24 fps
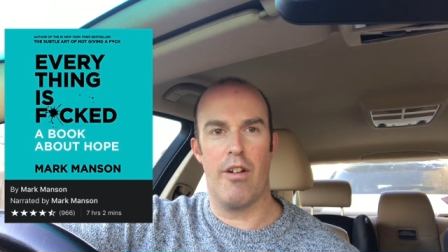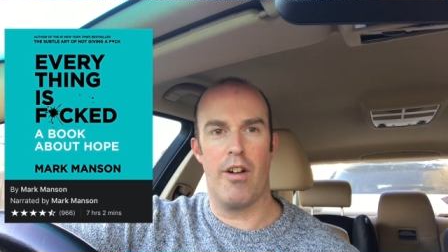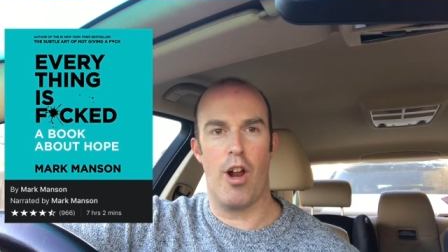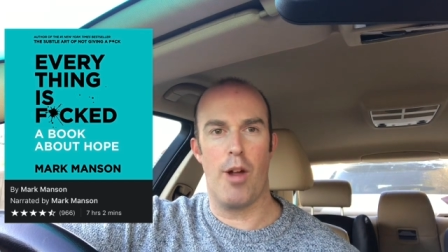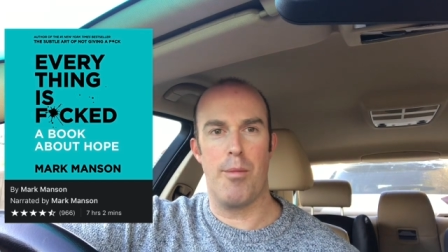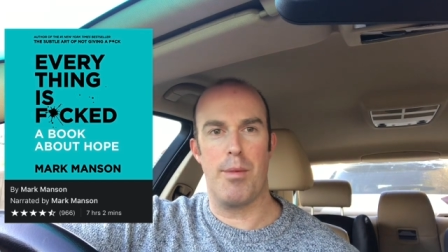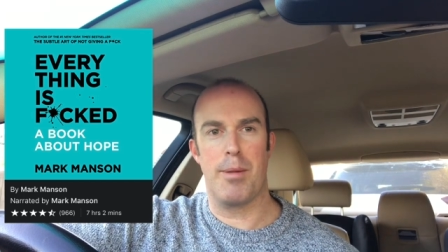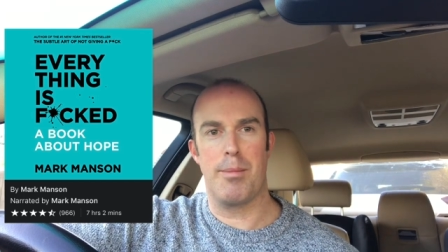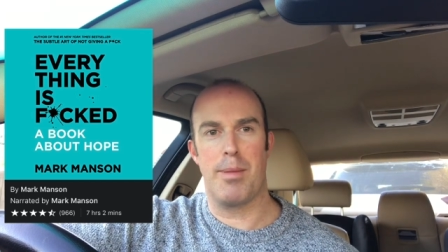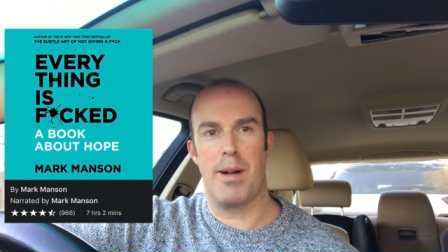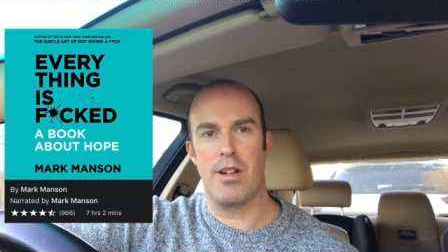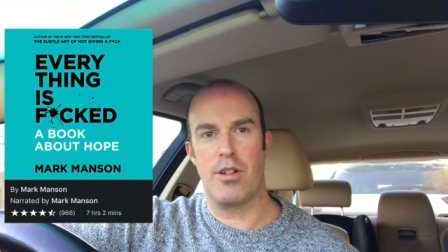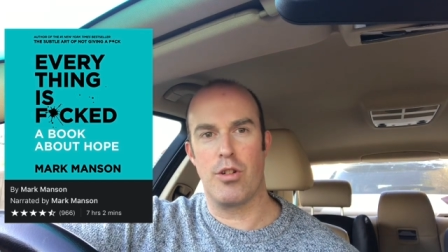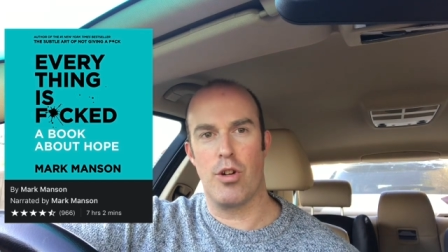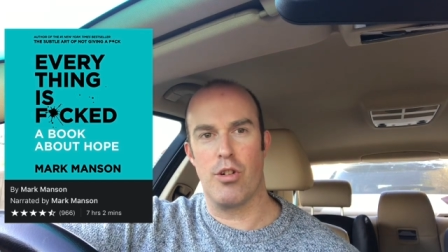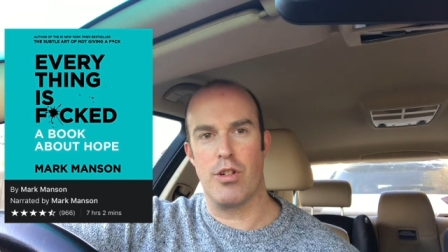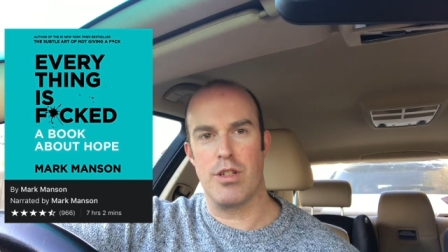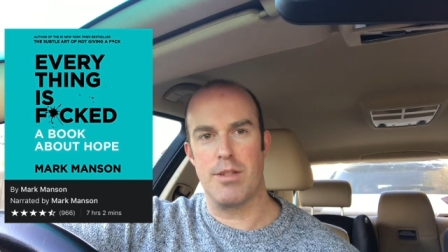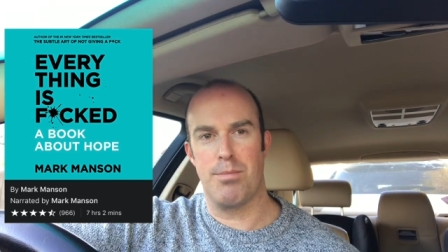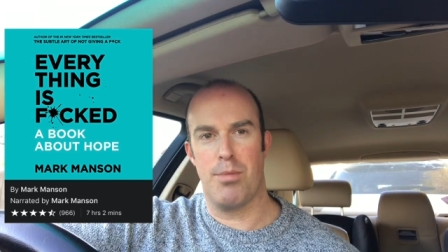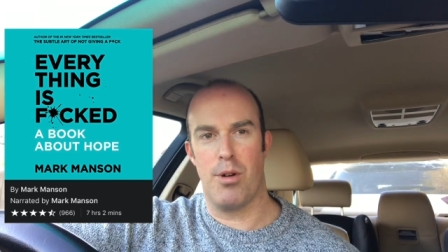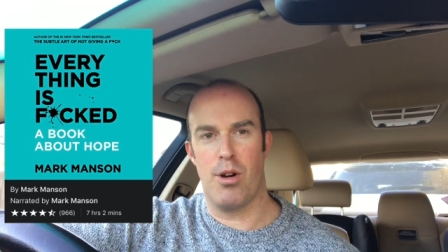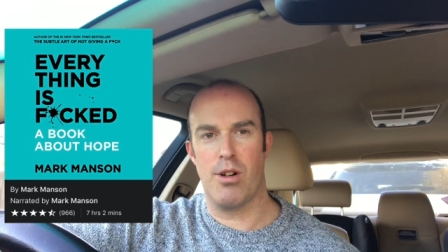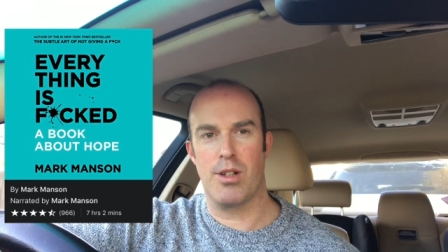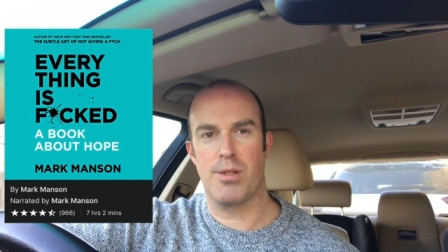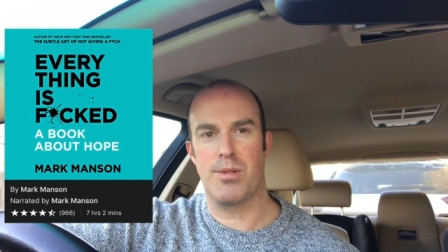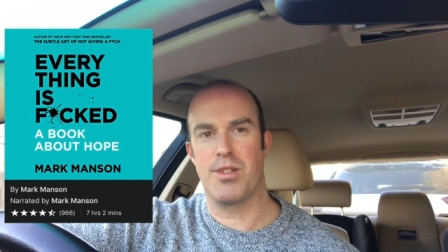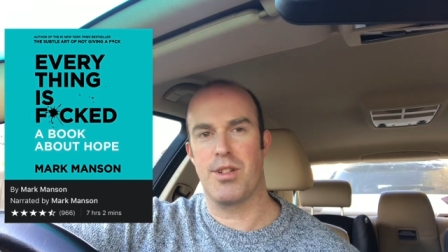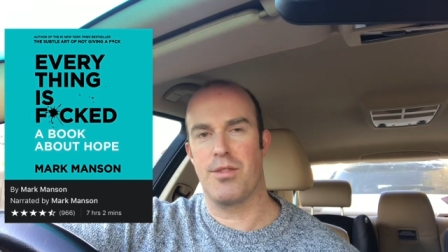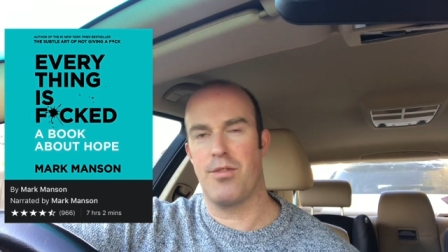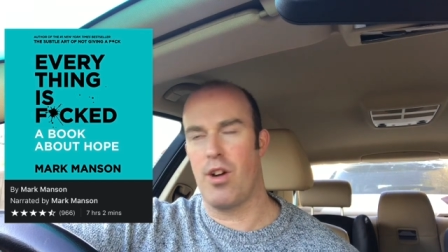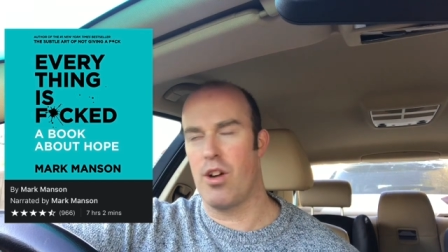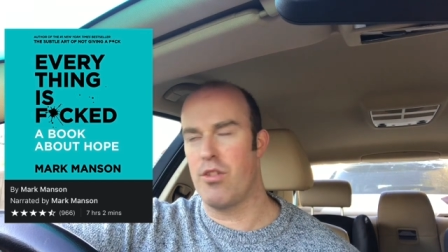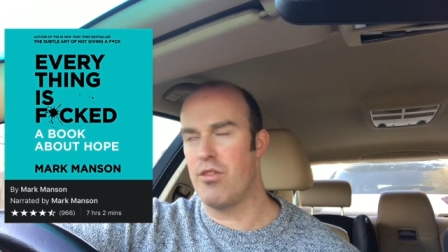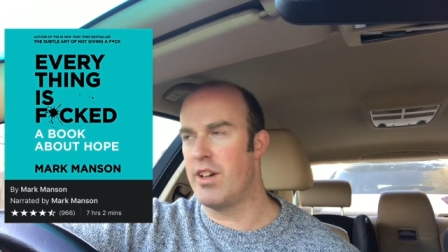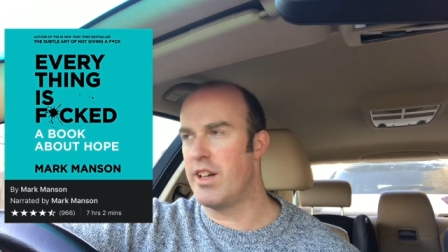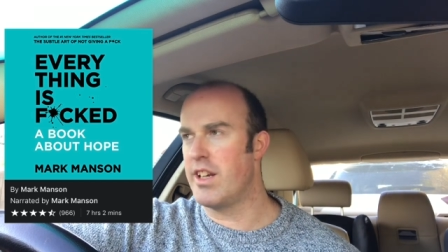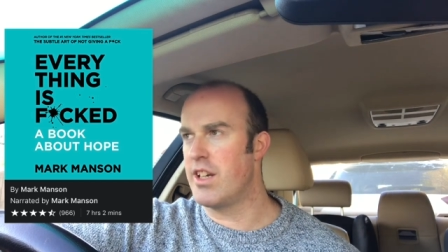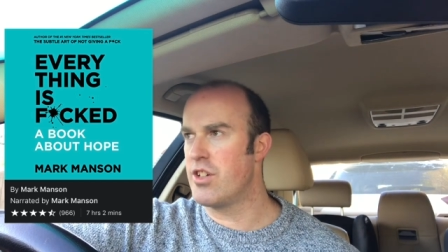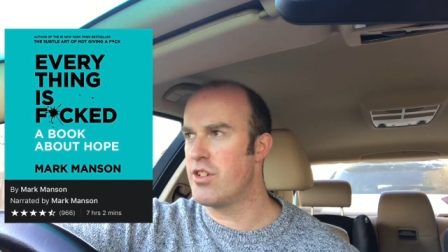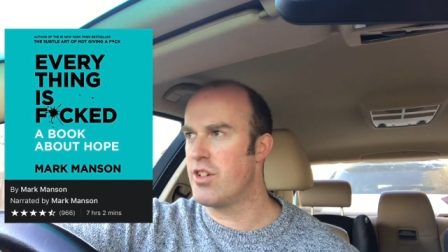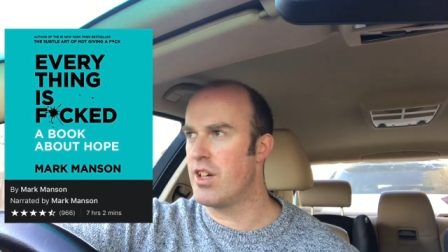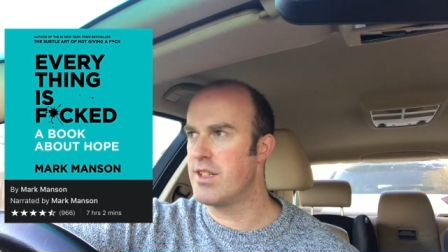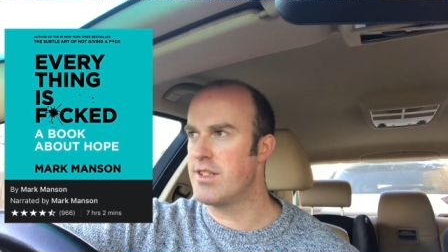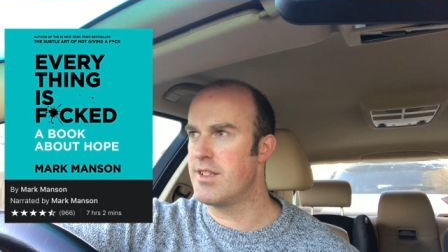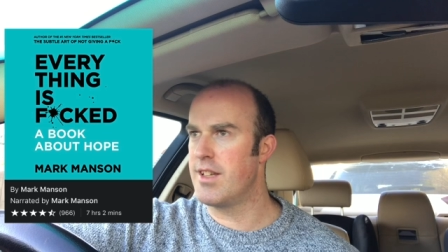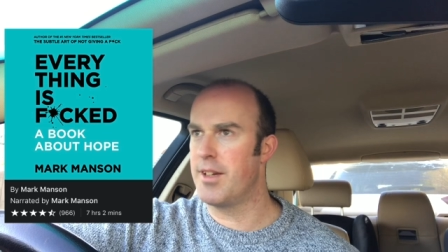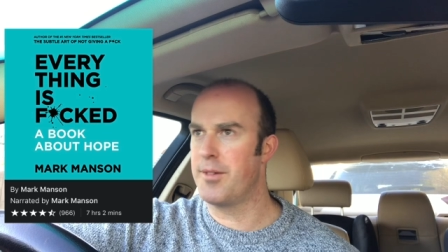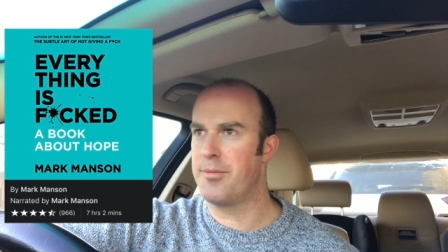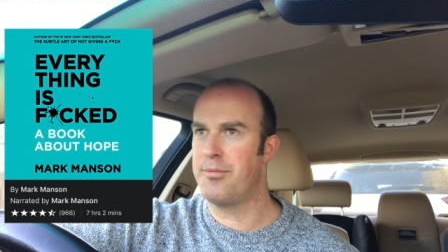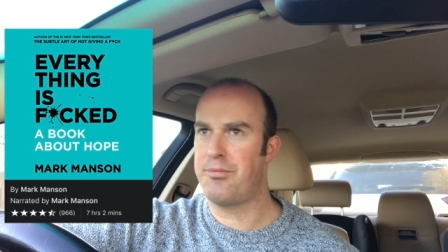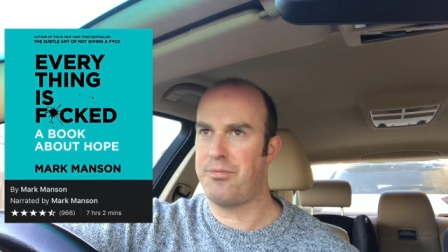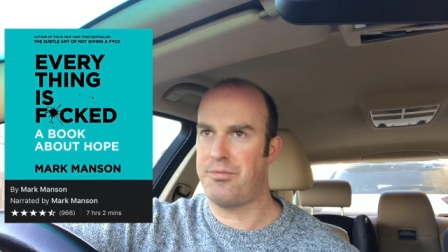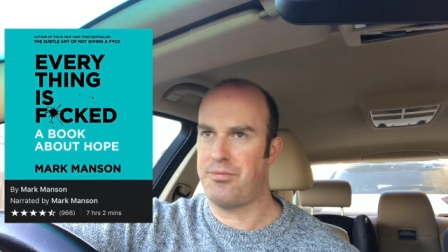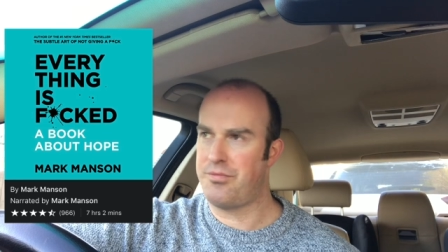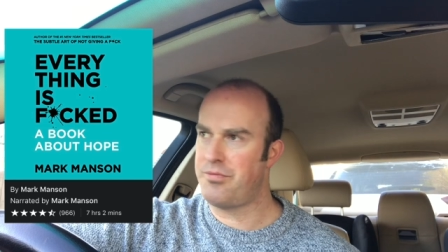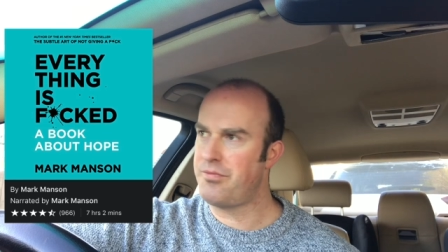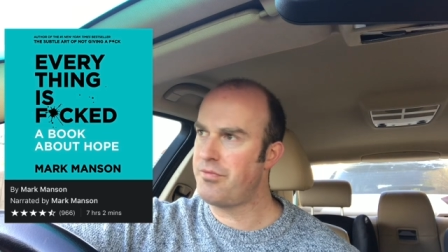and opening Pandora's box, which I find really interesting.